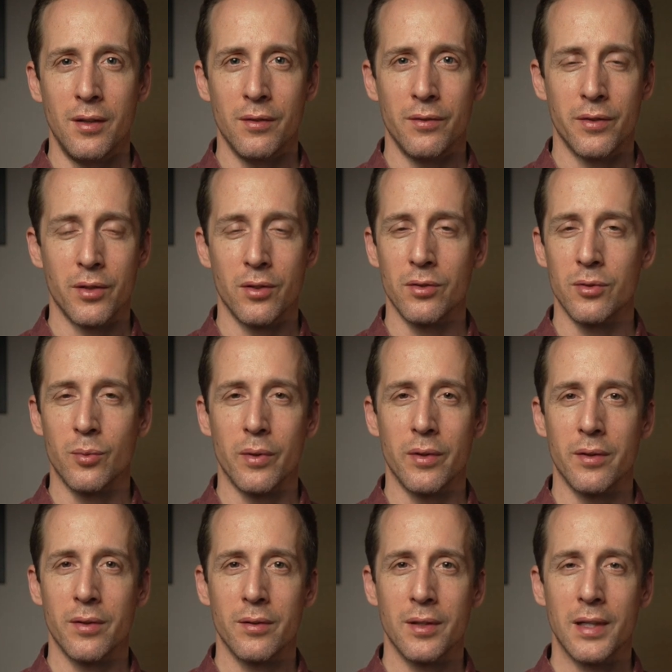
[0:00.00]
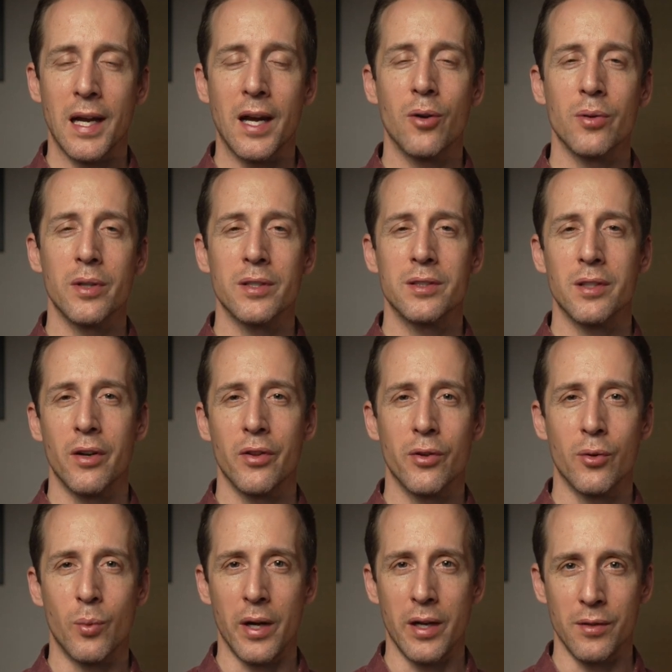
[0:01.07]
filled with countless
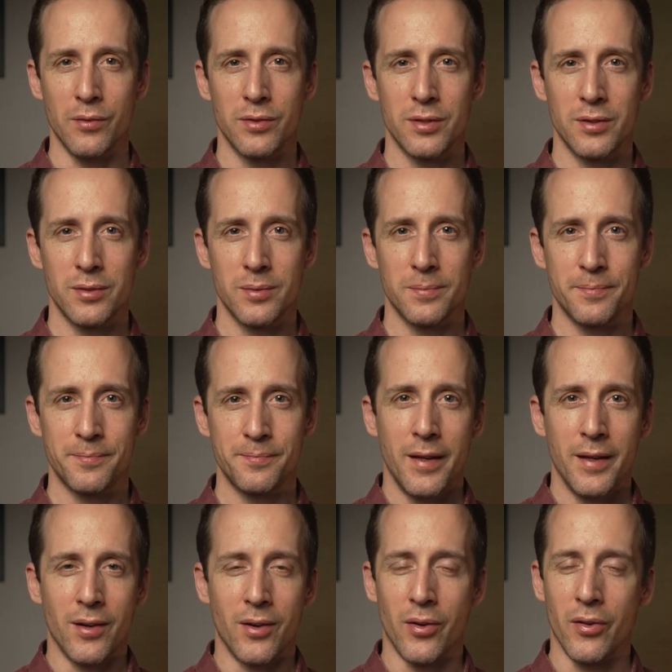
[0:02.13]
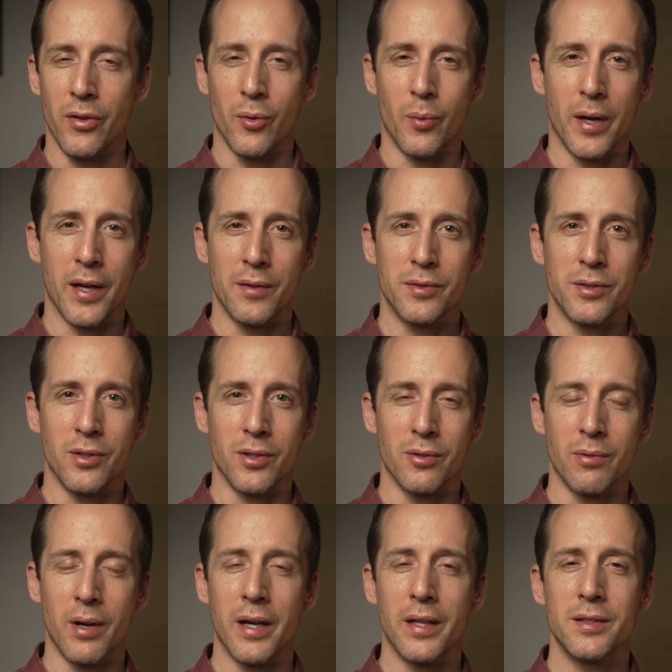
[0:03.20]
other waves. All the waves are
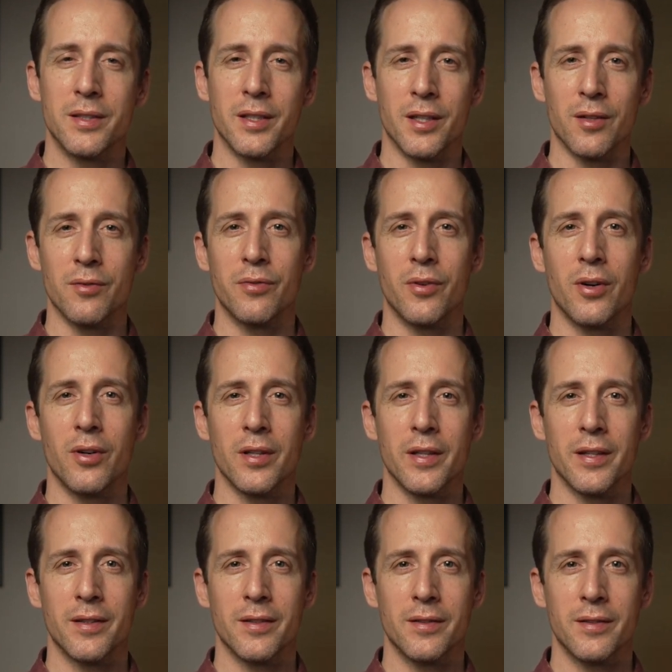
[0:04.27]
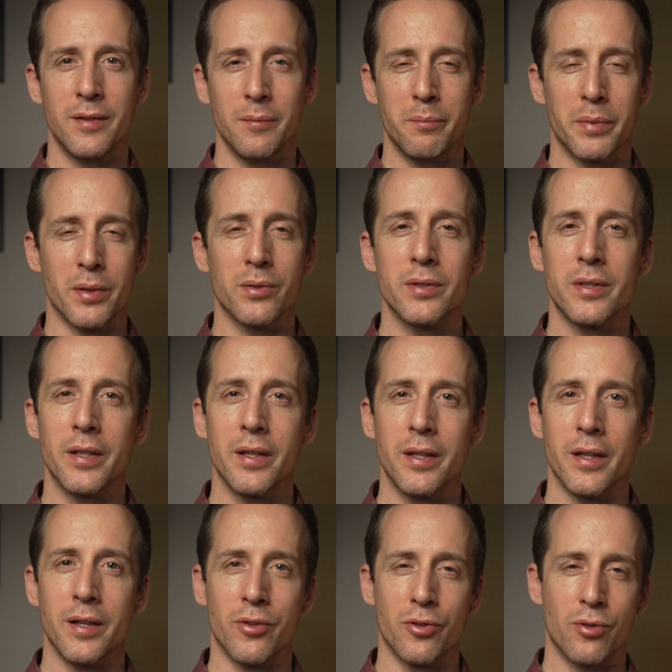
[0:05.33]
rising and falling, building
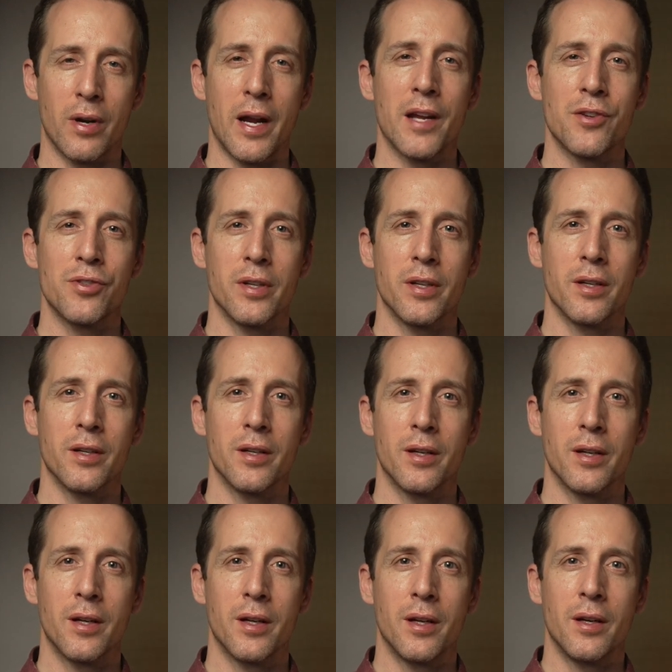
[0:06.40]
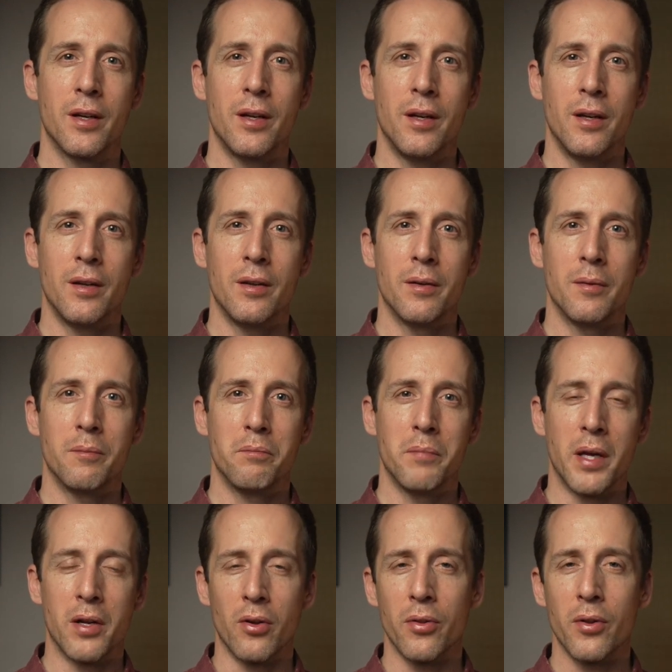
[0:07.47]
and crashing.
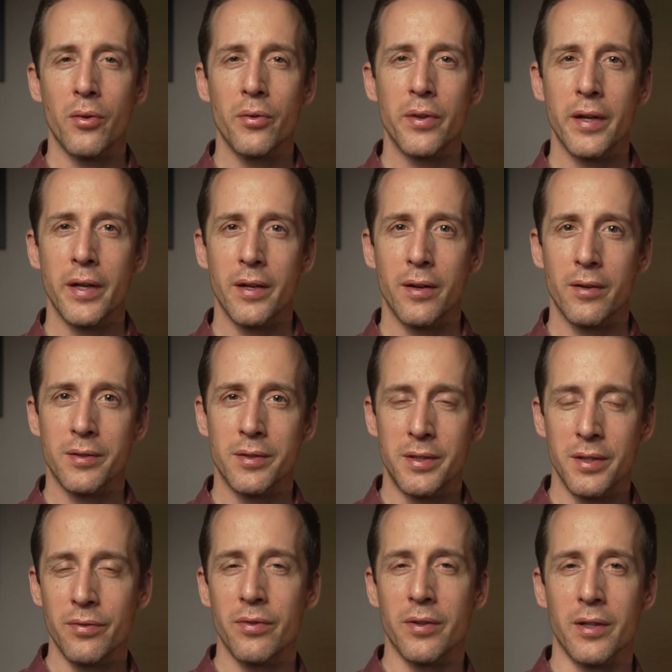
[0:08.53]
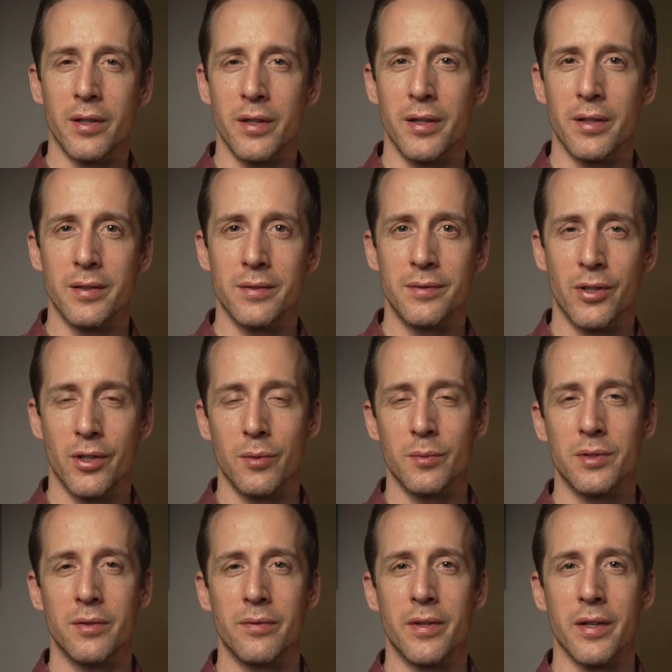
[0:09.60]
And although they are different in
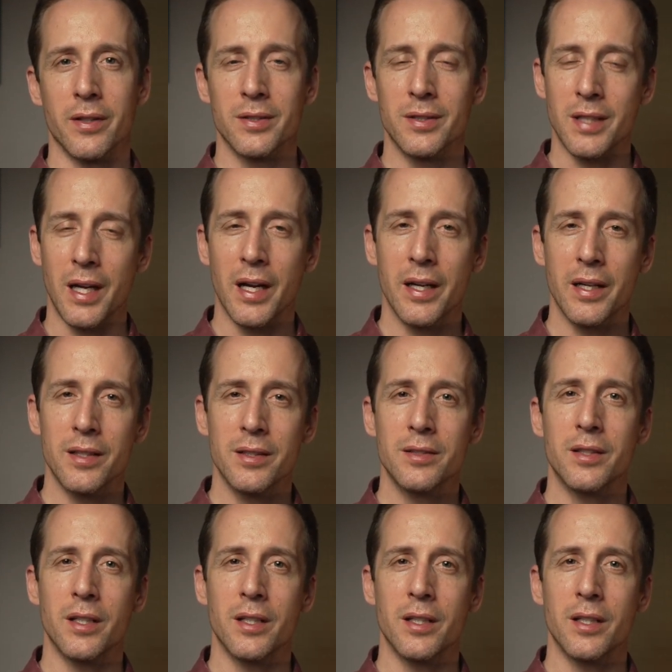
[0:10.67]
terms of their size